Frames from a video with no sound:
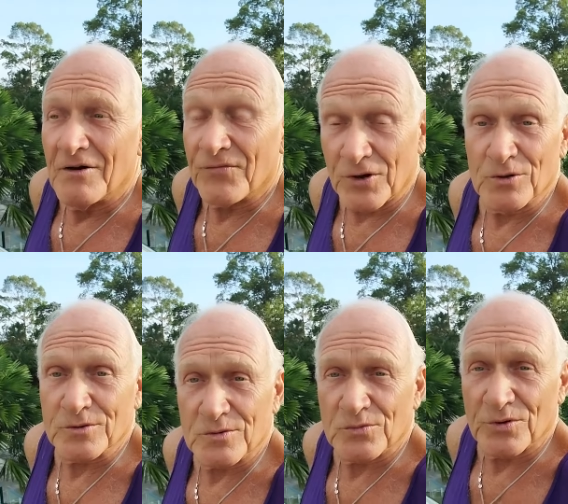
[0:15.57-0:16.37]

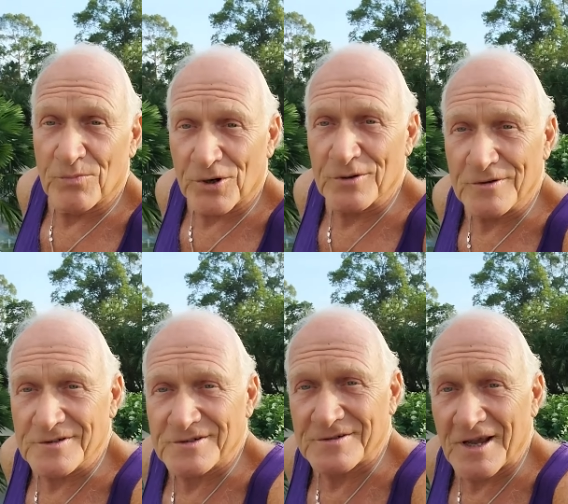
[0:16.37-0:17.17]
filled with
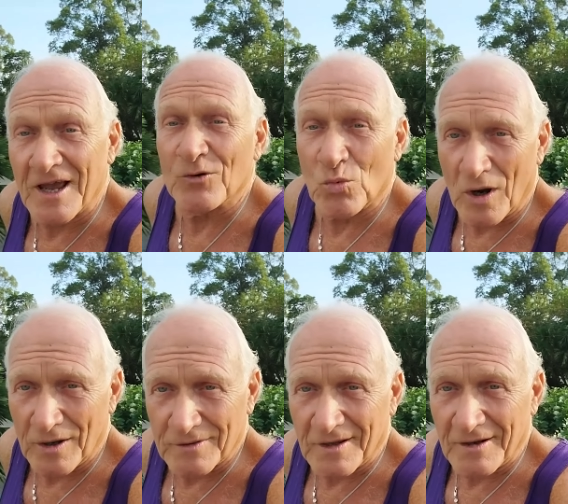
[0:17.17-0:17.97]
birds and
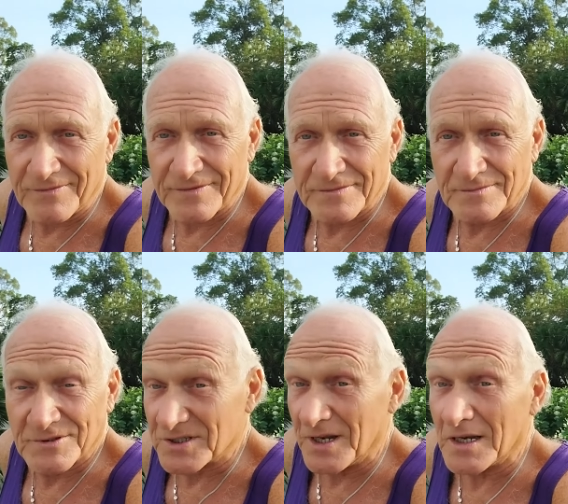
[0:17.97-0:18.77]
wildlife,
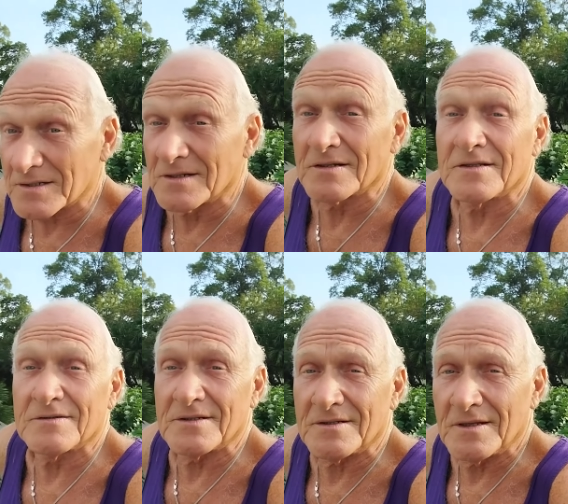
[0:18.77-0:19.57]
snakes
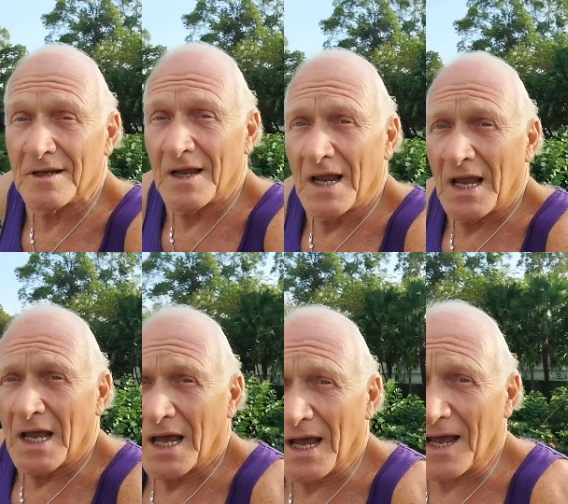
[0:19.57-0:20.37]
included.
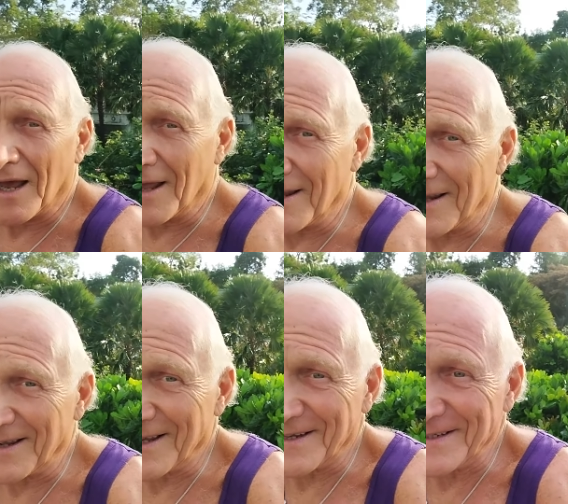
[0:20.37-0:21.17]

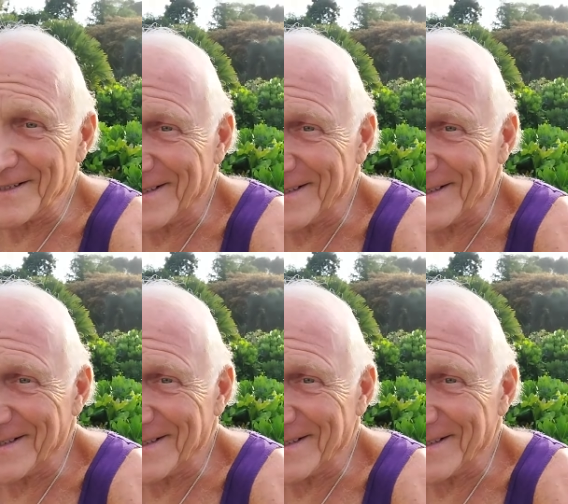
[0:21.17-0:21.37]
And